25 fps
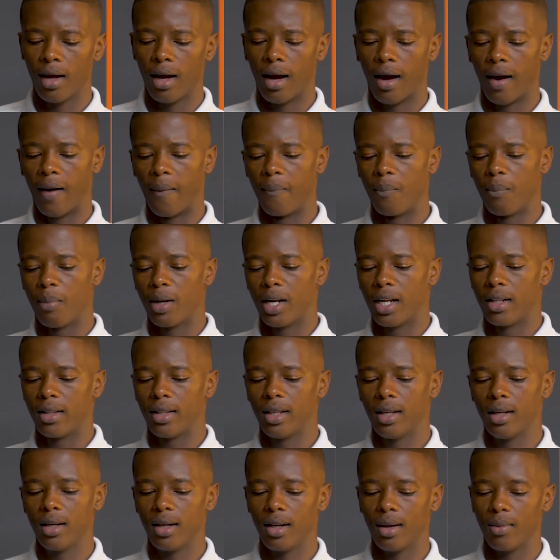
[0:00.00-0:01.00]
Um, but I
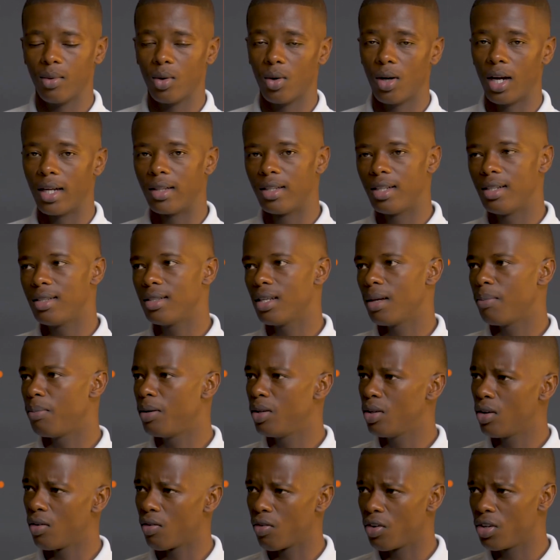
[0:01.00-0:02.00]
think you know I did a
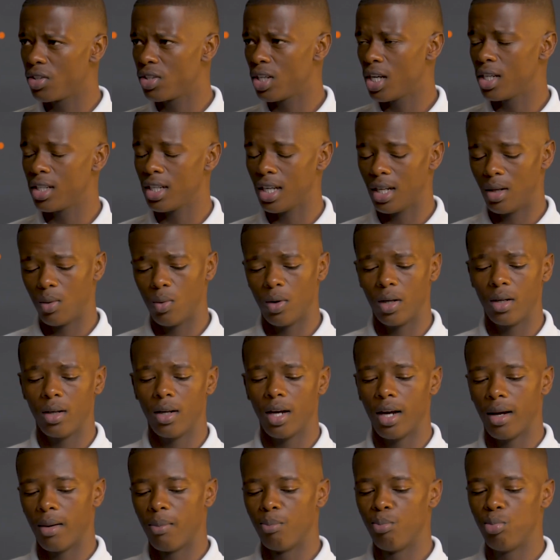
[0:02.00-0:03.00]
bit of research, and when
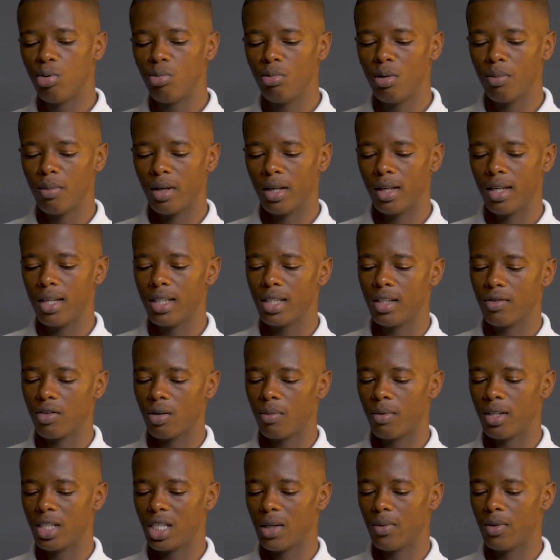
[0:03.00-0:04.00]
uh, Mpumi Mangisi
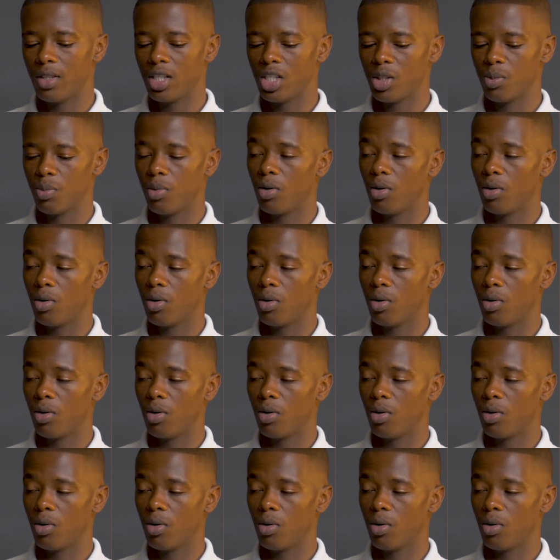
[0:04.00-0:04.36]
from SABC